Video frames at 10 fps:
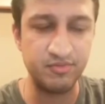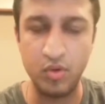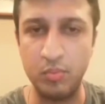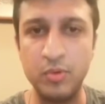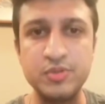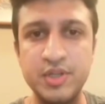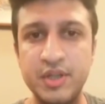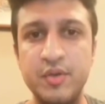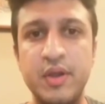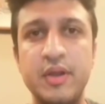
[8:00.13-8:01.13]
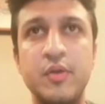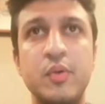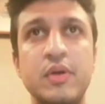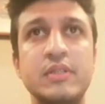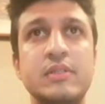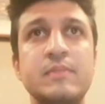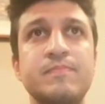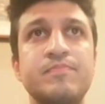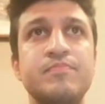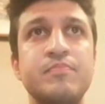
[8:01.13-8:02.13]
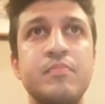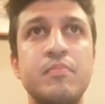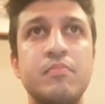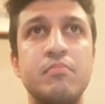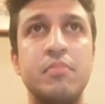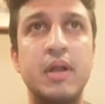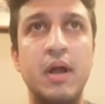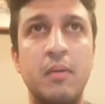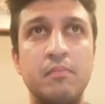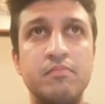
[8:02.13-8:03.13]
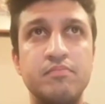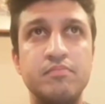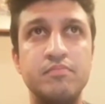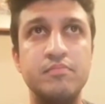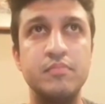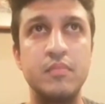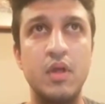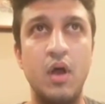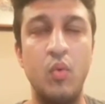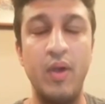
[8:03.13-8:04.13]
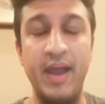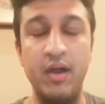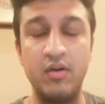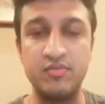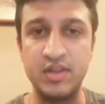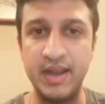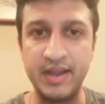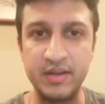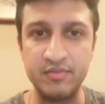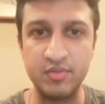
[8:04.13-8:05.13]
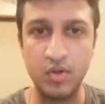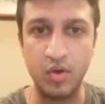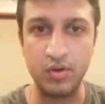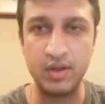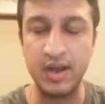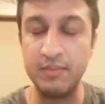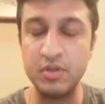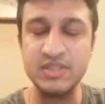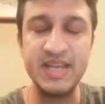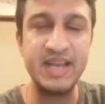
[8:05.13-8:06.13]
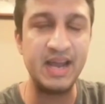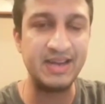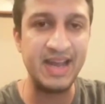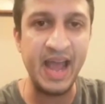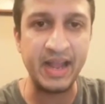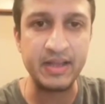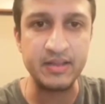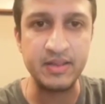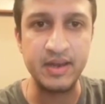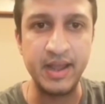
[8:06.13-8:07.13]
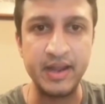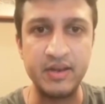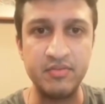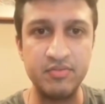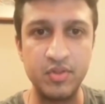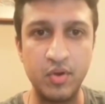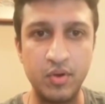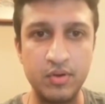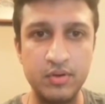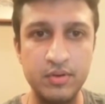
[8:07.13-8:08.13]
foremost thing you can do is become aware of the negative thought. And I'm not saying attack the negative thought.